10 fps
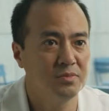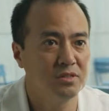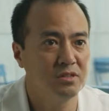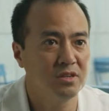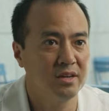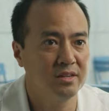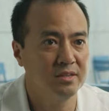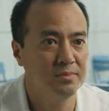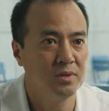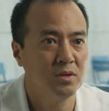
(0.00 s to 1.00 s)
to look at
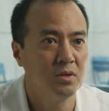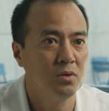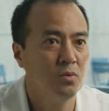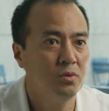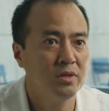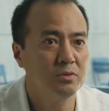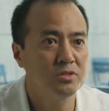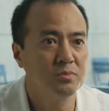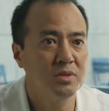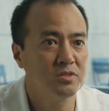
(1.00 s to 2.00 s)
it, or they will
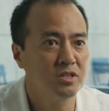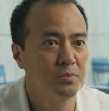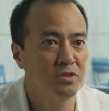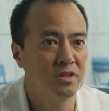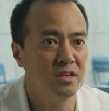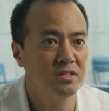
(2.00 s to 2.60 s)
sometimes communicate